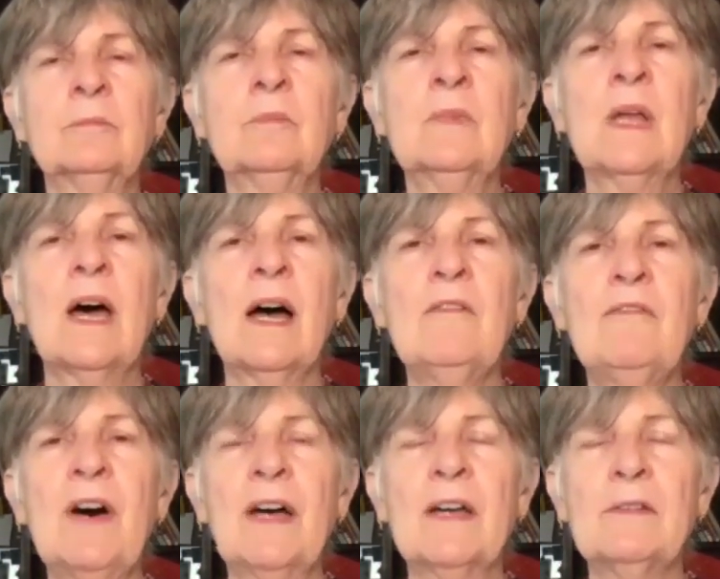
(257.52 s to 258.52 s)
I
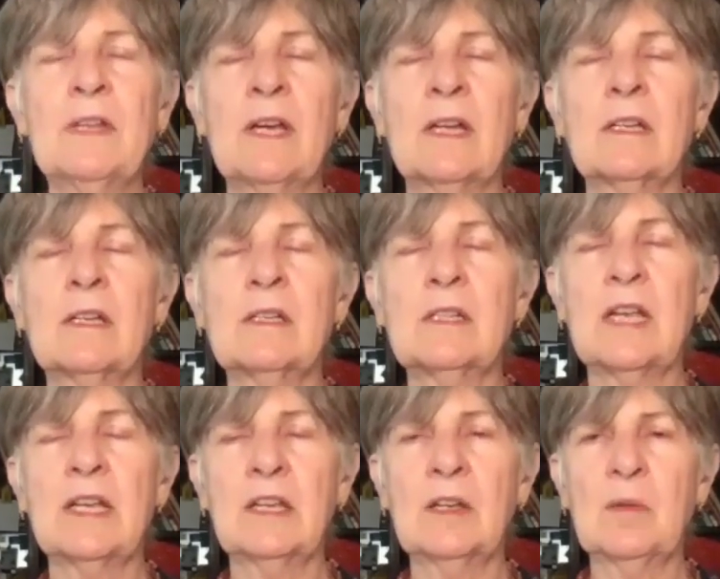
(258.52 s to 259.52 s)
find that
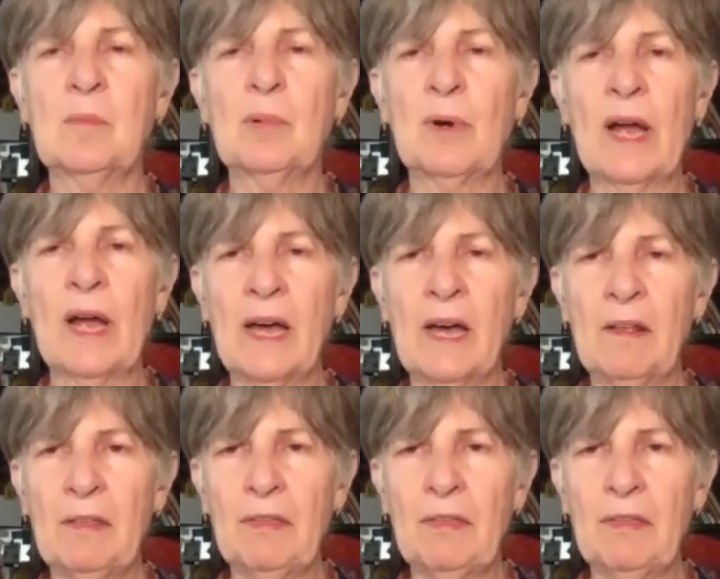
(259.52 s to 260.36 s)
taking a breath